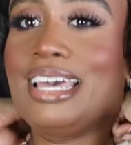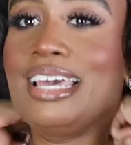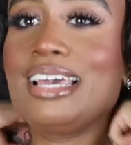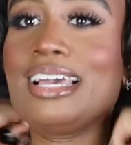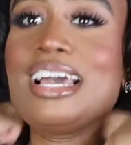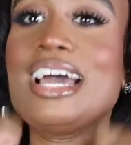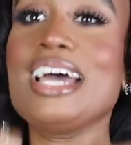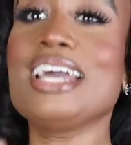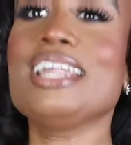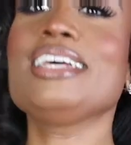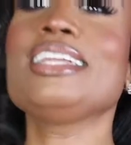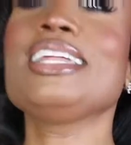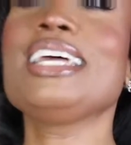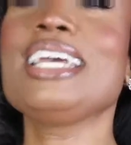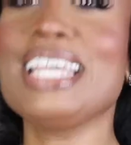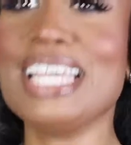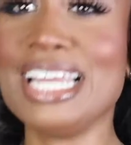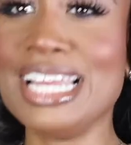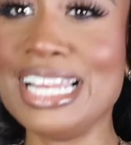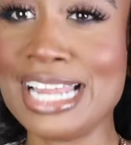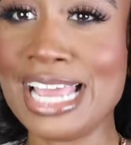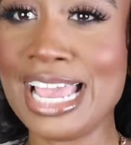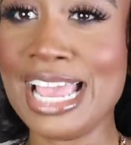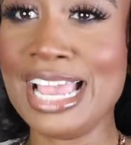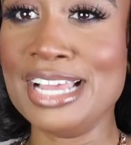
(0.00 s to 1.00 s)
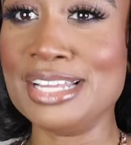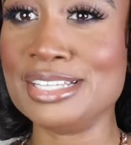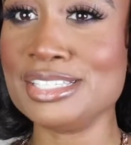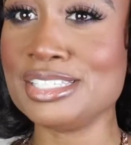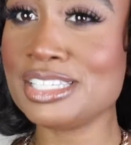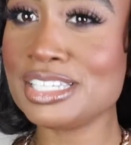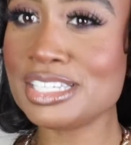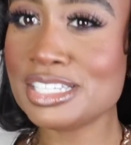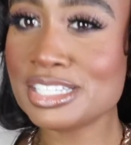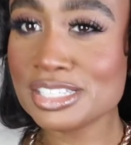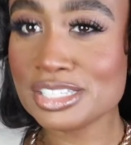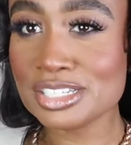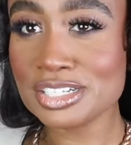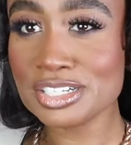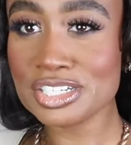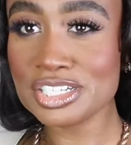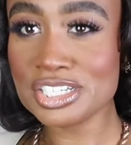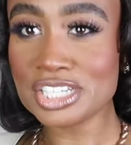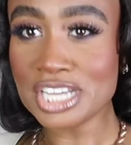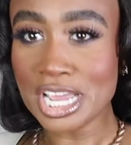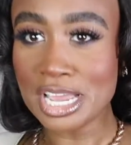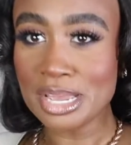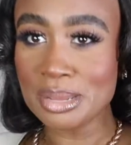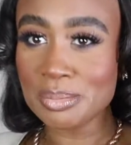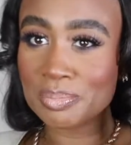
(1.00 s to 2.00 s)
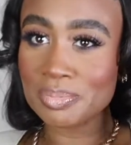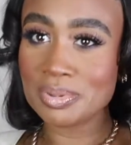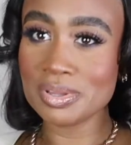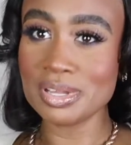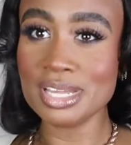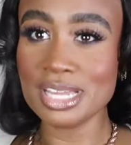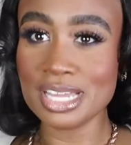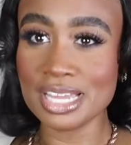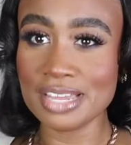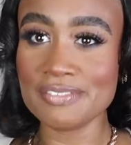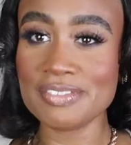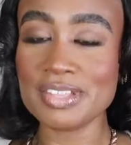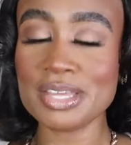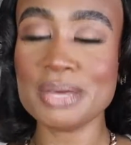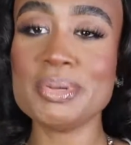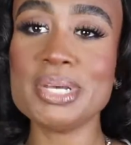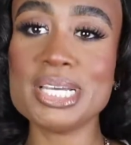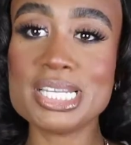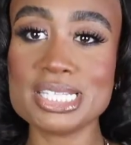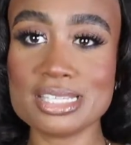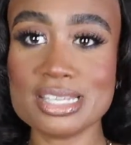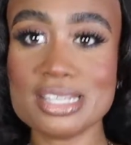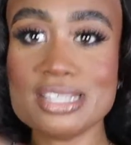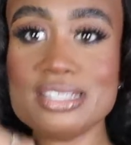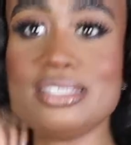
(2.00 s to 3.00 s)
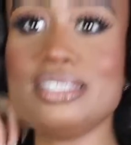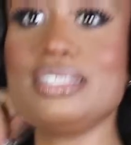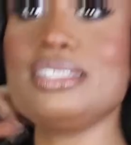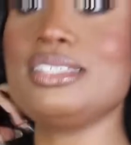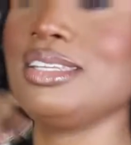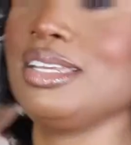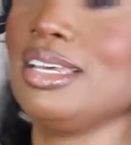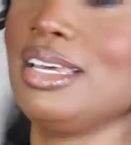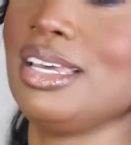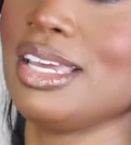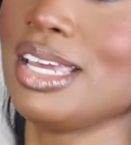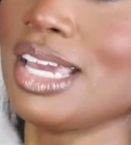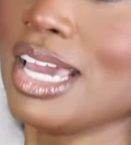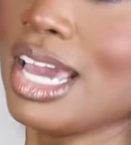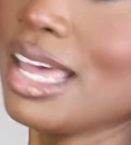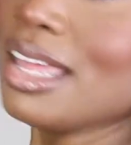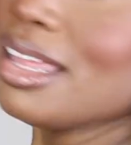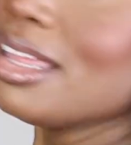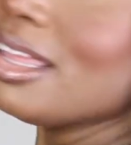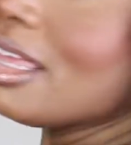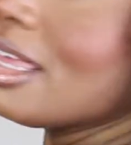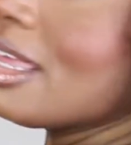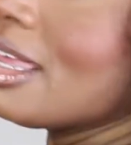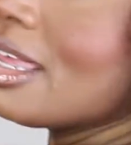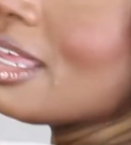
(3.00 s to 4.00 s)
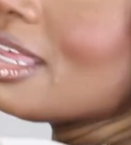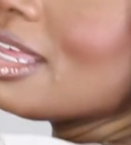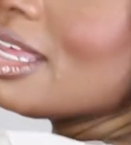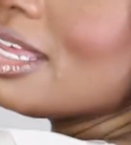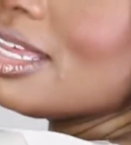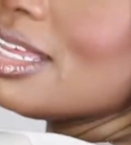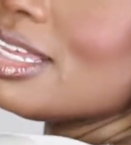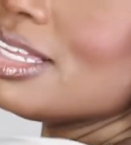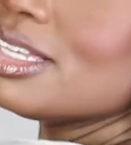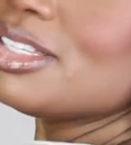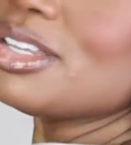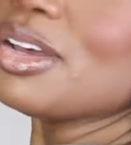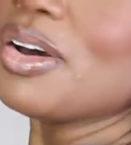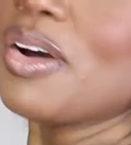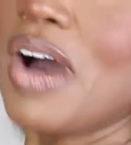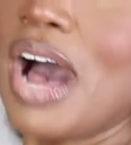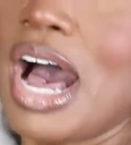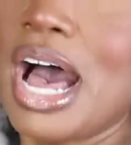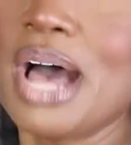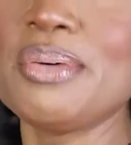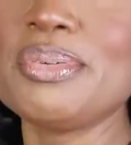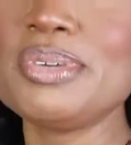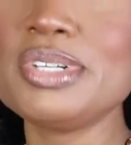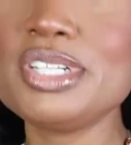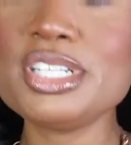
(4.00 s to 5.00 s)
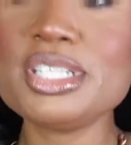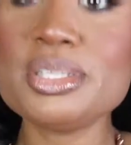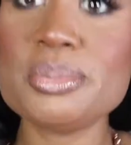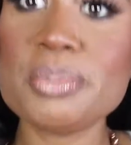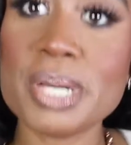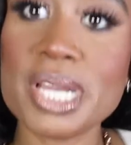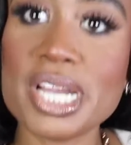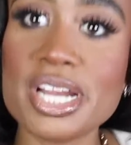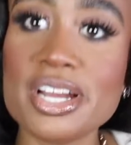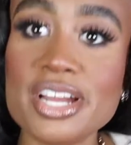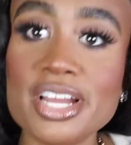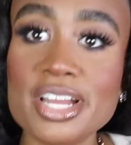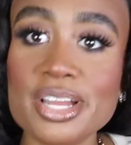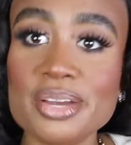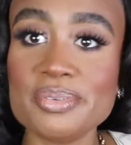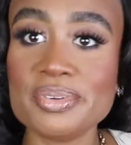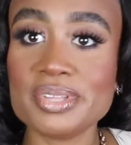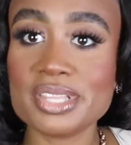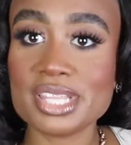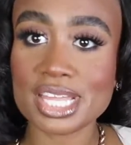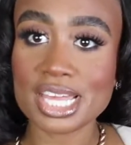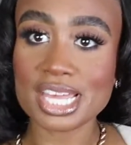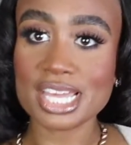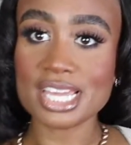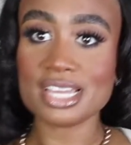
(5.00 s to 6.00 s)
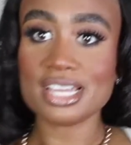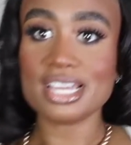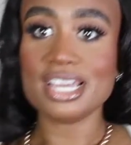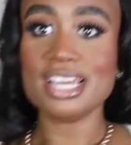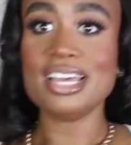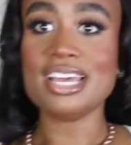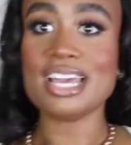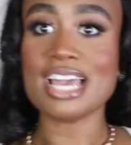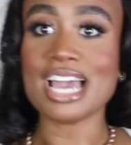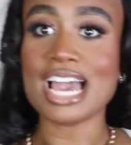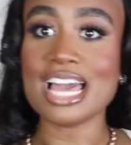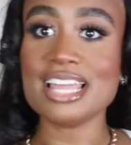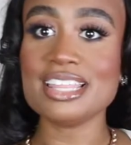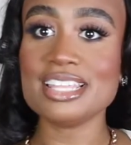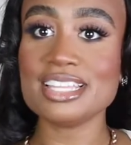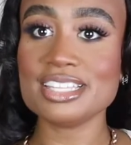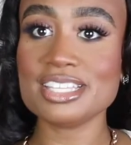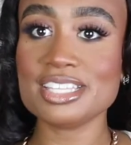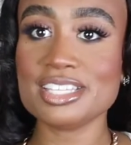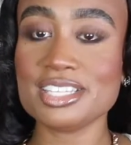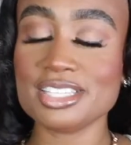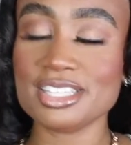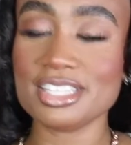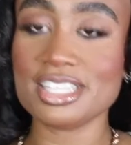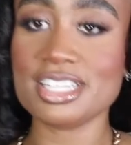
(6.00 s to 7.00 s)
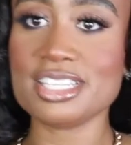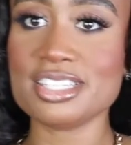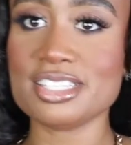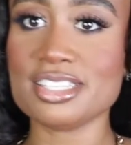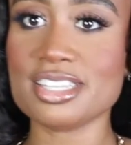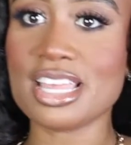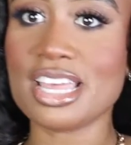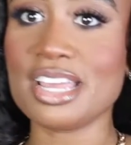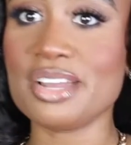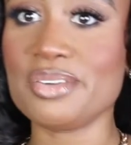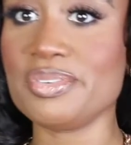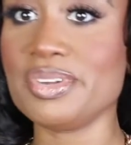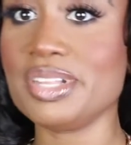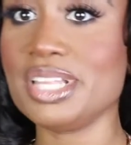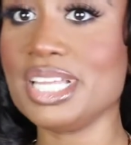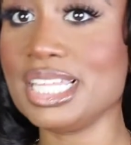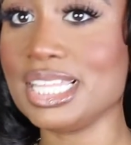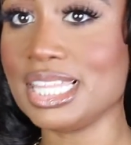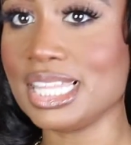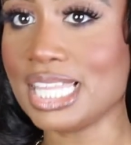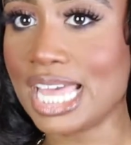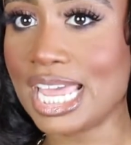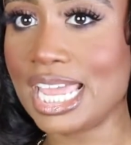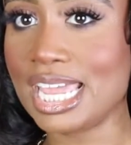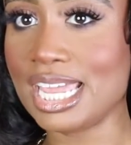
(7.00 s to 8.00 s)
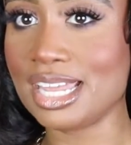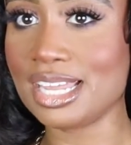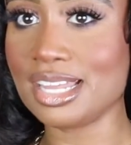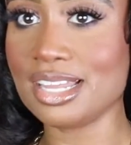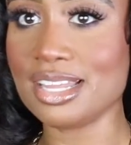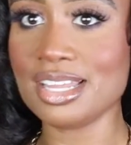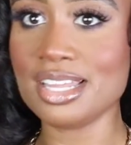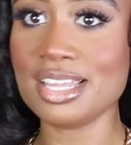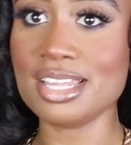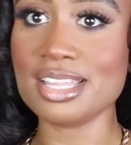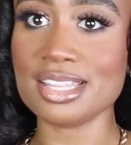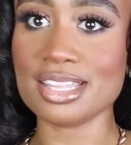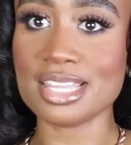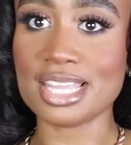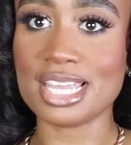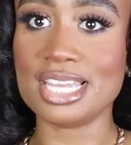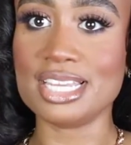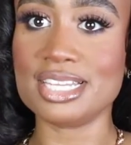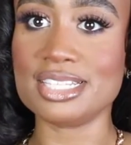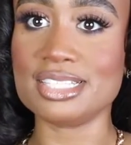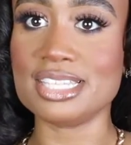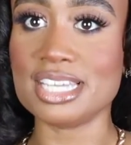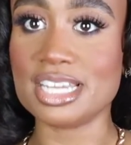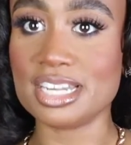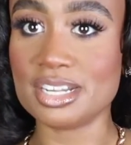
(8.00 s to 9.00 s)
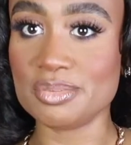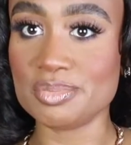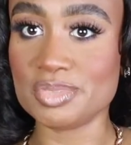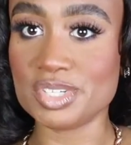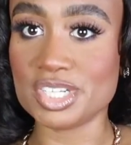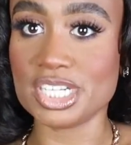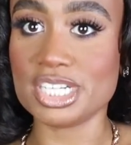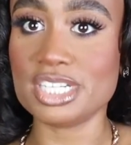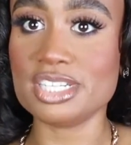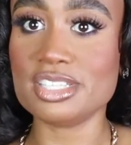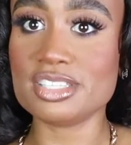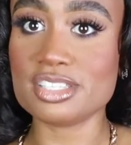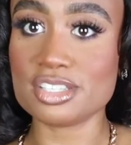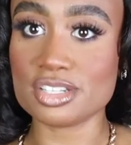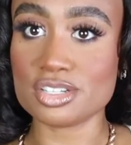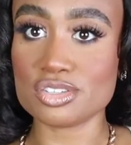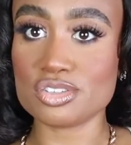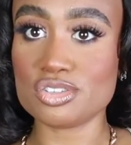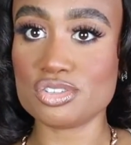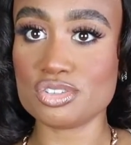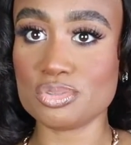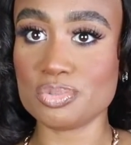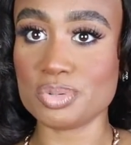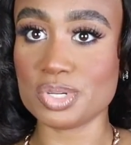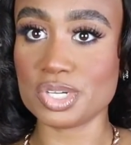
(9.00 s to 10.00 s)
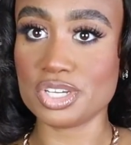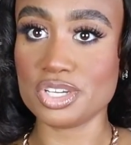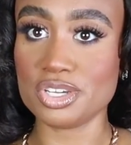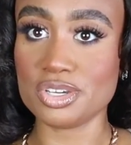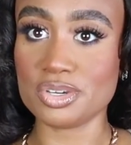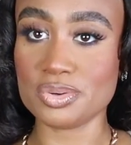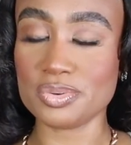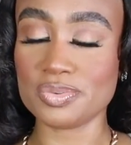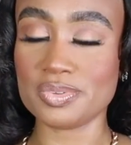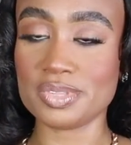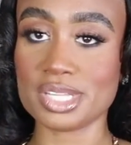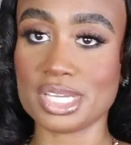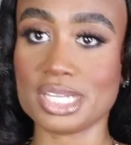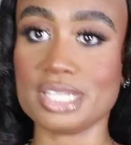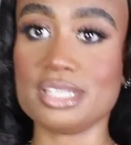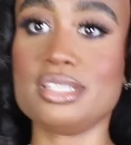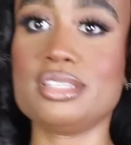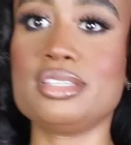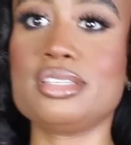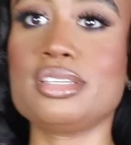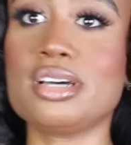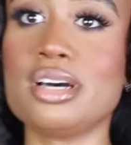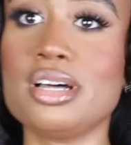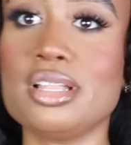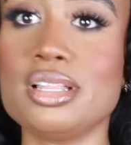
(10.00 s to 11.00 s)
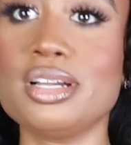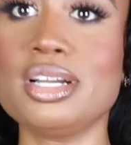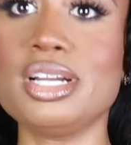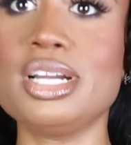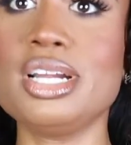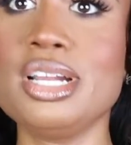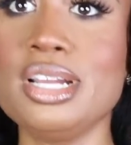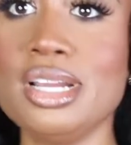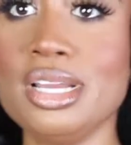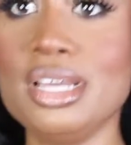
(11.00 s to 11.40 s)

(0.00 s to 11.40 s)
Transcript: kind of like enhances your shape, if that makes sense. Yeah. So I would just pair it with like, I think that these like really light like denim jeans look super cute with like this color.